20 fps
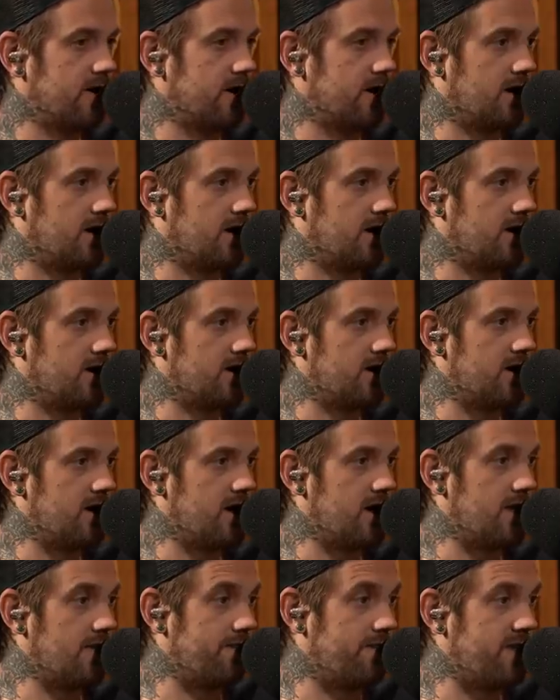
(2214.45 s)
and
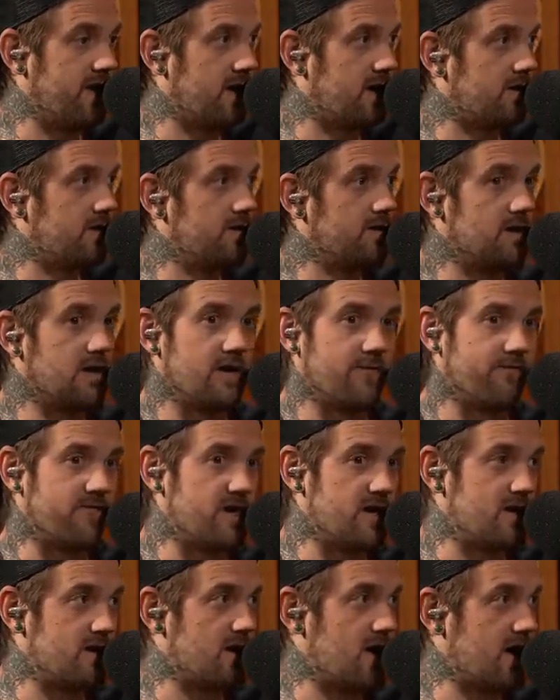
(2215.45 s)
then if
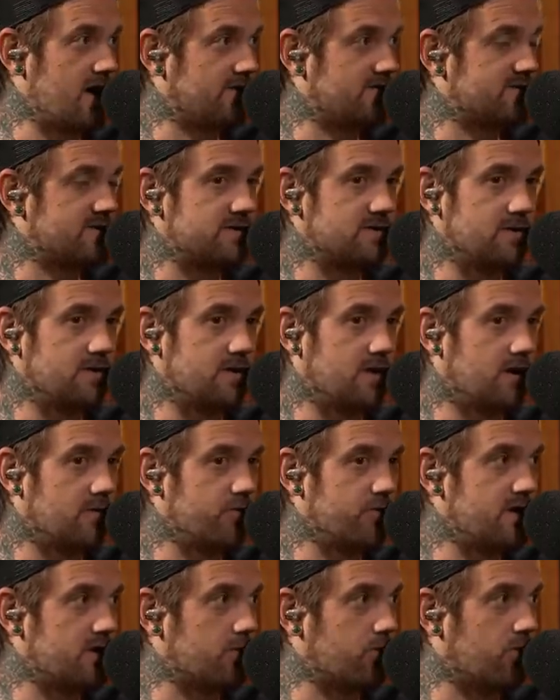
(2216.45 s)
he hits
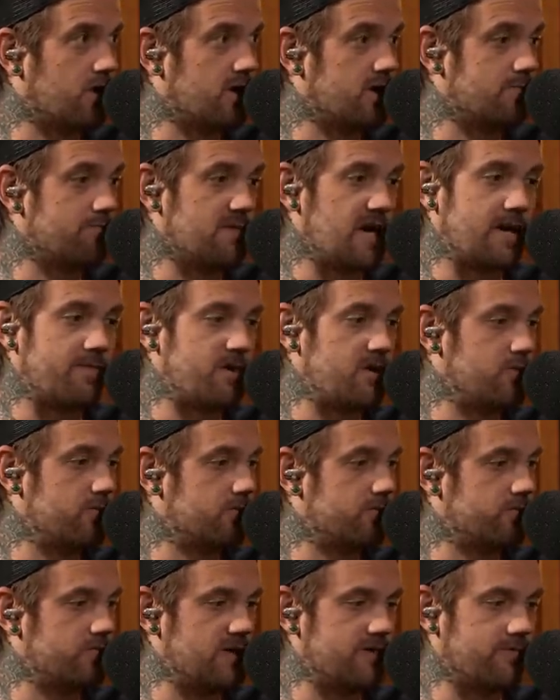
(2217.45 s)
on week one, maybe
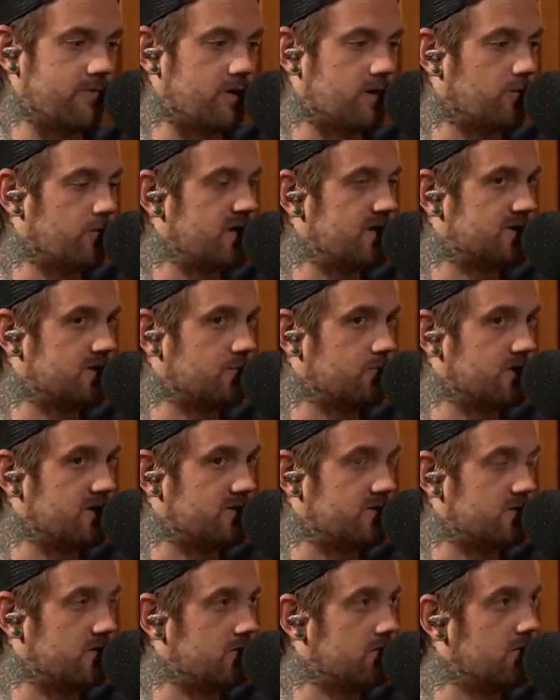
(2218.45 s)
you even want to wait till
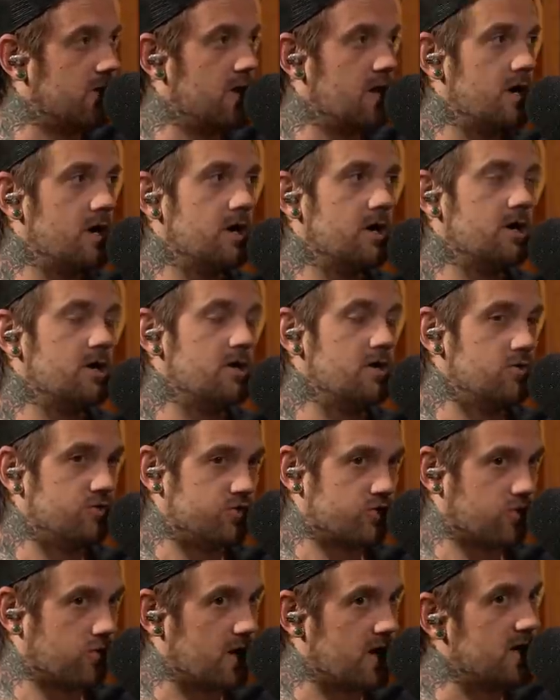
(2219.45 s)
week two, you
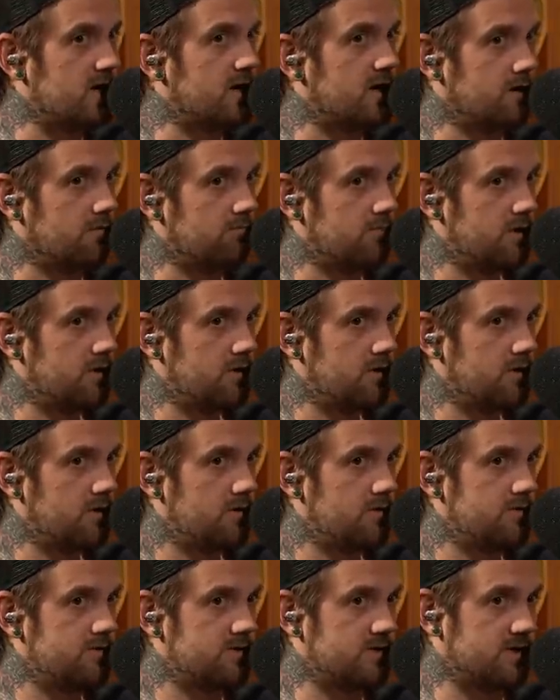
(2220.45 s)
trade him.
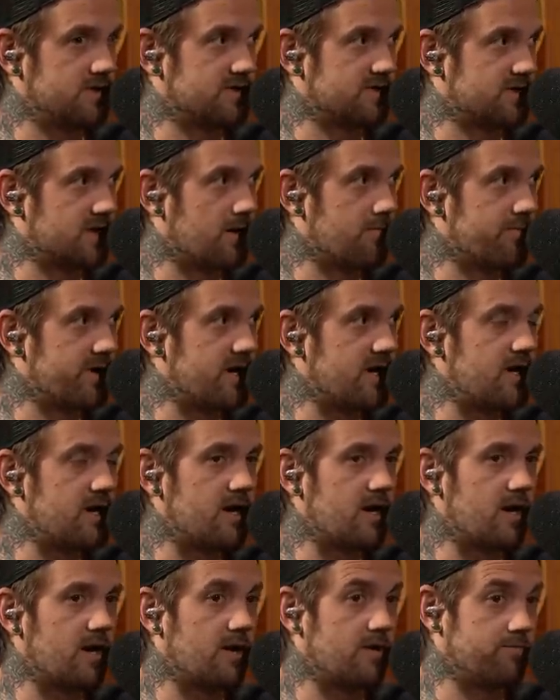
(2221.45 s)
Because
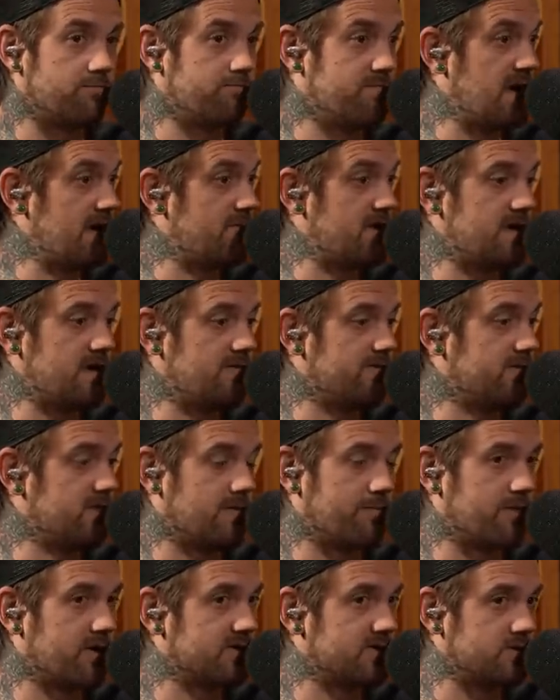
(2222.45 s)
somebody, maybe even
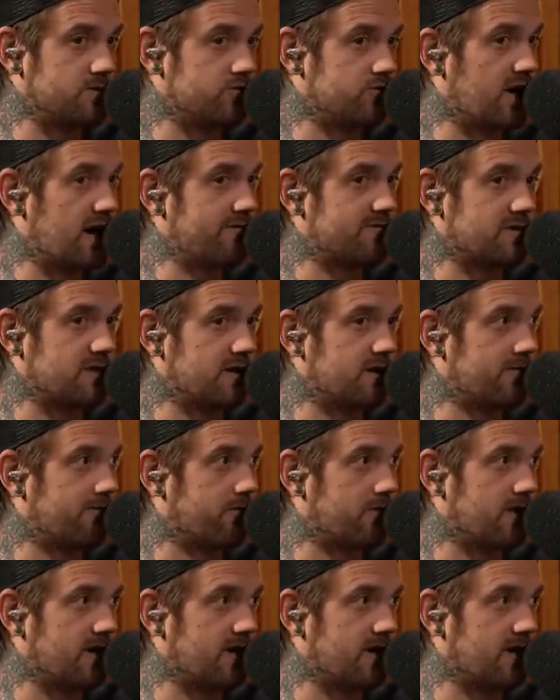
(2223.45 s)
the person who drafted Leonard